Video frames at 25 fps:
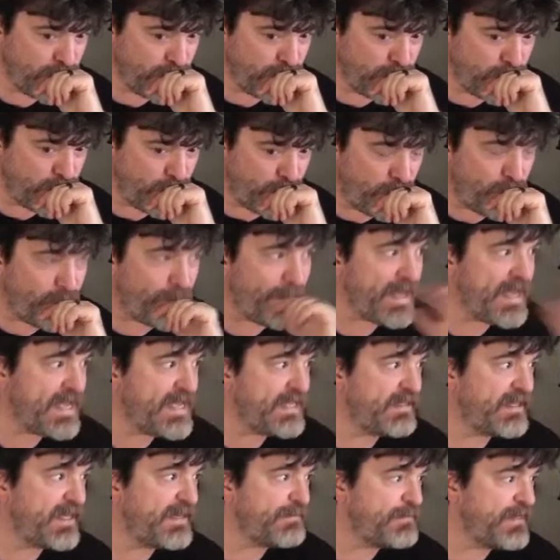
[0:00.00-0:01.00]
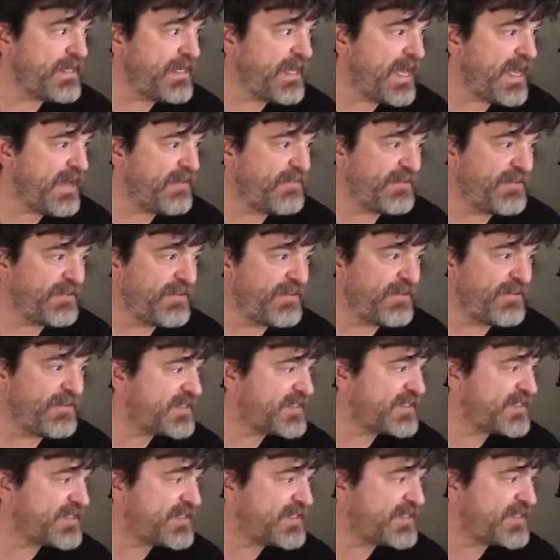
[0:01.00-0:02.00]
May let me have a
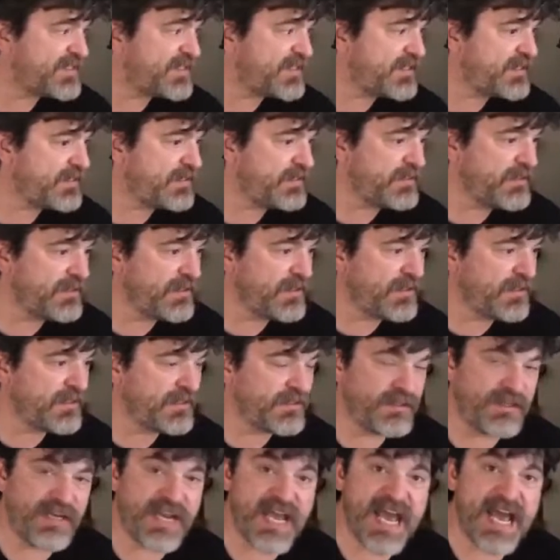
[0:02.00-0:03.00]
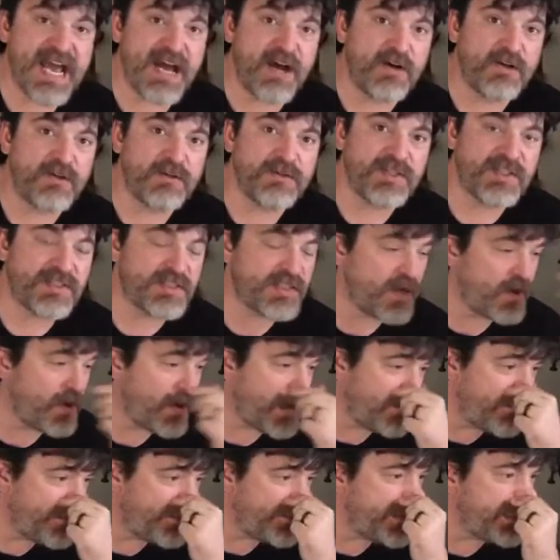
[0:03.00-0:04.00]
guest now, so
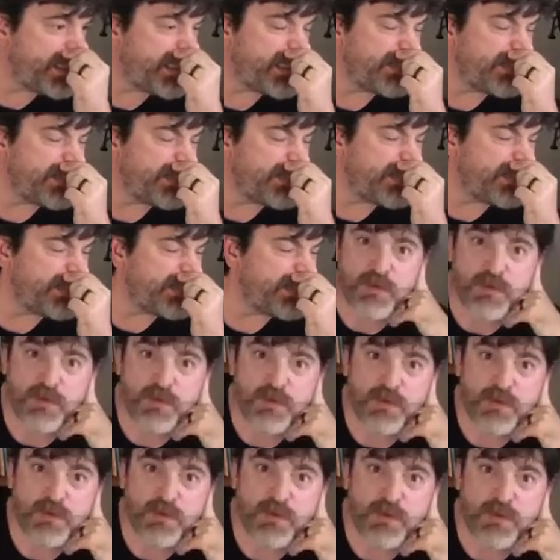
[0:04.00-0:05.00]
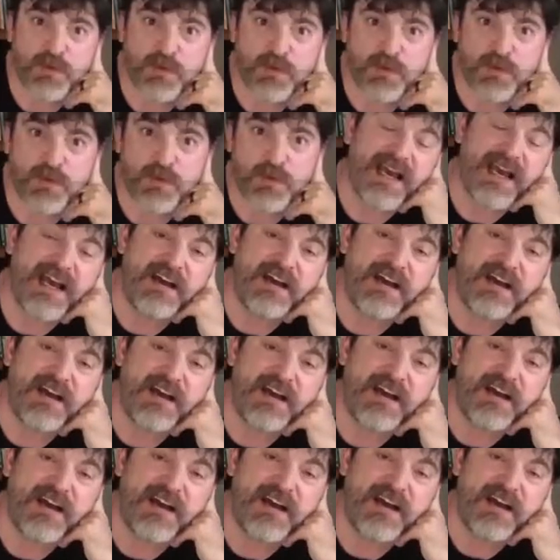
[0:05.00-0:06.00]
I'm thinking maybe next week I might have a
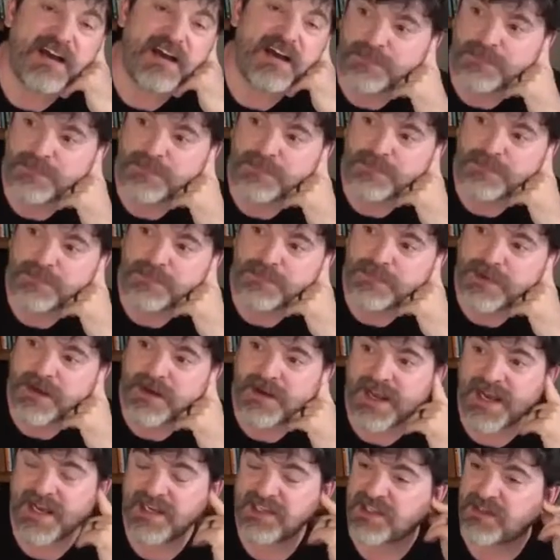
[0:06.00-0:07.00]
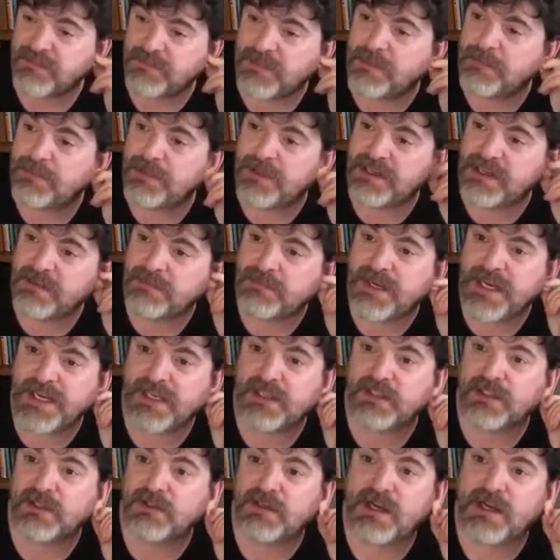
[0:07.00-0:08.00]
guest. I'm thinking about asking my buddy
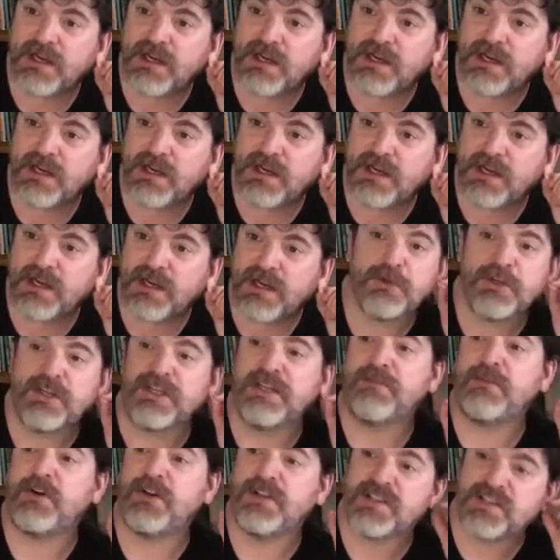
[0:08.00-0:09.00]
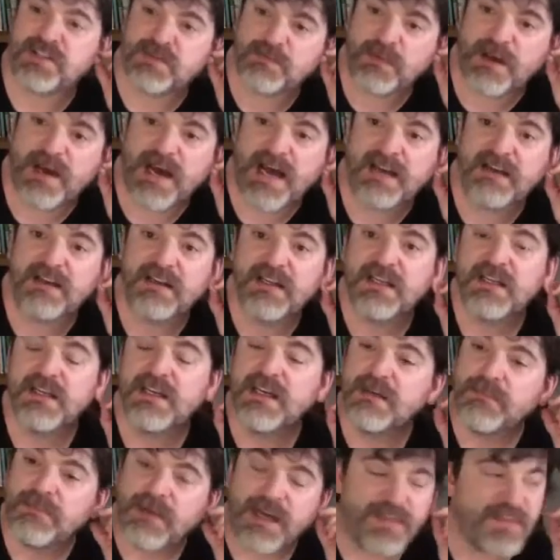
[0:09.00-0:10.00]
Michael O'Connor, not to put him on the spot,
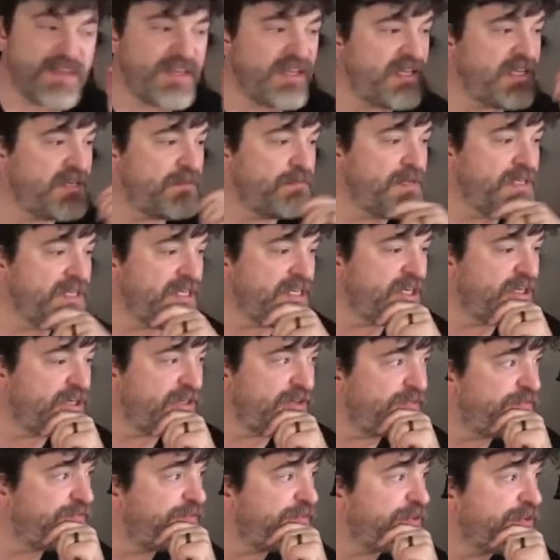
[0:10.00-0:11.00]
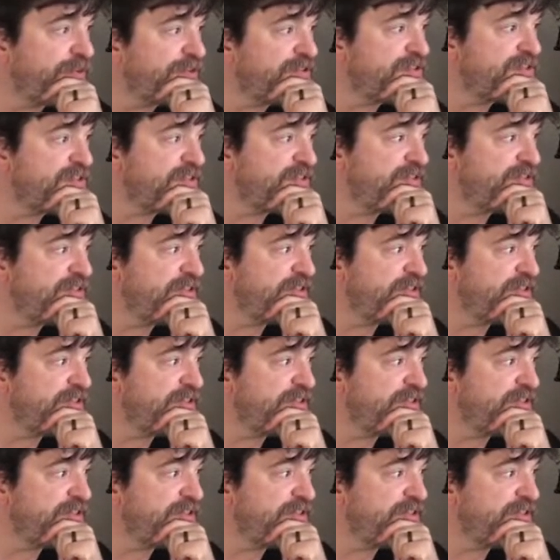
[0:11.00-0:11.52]
but I think he'd be a good first